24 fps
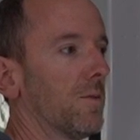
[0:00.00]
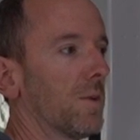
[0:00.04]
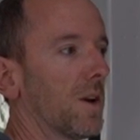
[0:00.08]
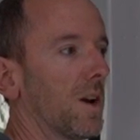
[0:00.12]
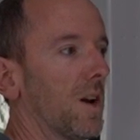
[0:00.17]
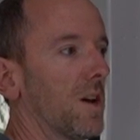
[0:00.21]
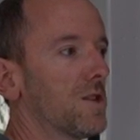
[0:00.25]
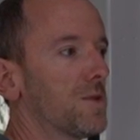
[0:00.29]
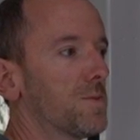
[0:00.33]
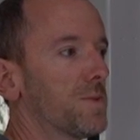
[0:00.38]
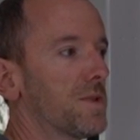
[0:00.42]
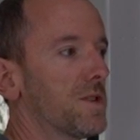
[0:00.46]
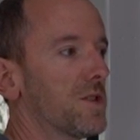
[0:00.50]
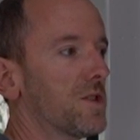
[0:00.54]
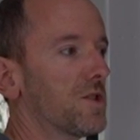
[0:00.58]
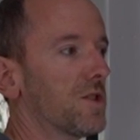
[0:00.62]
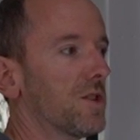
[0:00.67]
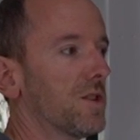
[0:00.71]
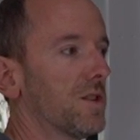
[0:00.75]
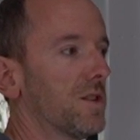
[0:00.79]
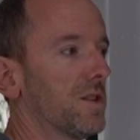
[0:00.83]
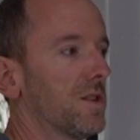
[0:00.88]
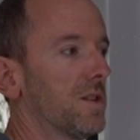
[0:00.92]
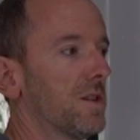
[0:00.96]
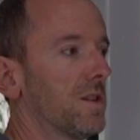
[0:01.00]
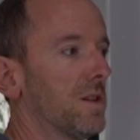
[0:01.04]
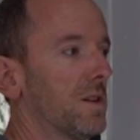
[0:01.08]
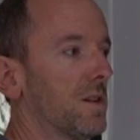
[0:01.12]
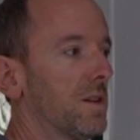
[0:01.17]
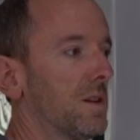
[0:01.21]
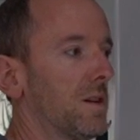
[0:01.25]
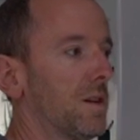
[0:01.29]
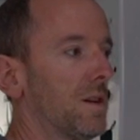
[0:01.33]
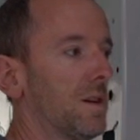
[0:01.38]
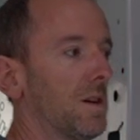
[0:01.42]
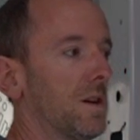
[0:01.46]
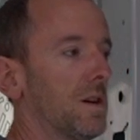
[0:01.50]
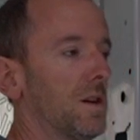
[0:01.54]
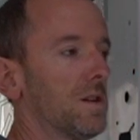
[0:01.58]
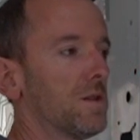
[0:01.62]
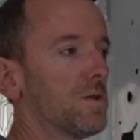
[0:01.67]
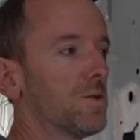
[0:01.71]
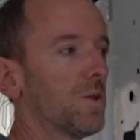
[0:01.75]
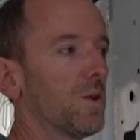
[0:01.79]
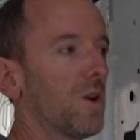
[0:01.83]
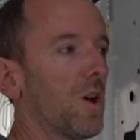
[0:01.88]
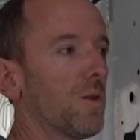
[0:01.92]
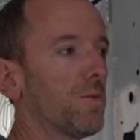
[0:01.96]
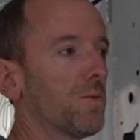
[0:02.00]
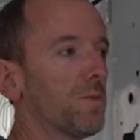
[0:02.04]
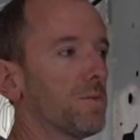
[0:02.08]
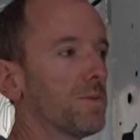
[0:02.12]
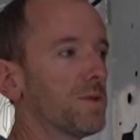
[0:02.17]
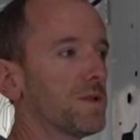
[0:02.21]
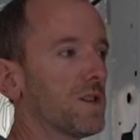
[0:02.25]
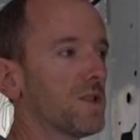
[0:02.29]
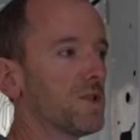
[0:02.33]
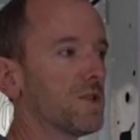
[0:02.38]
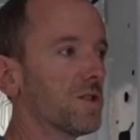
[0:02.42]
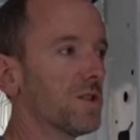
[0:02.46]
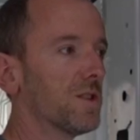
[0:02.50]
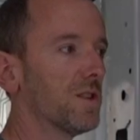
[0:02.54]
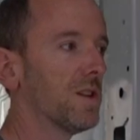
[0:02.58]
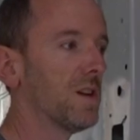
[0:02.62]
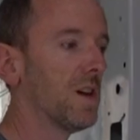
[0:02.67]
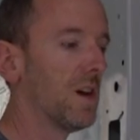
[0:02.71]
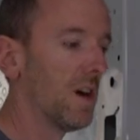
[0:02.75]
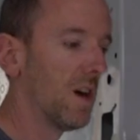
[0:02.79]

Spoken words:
a closed position to an open position.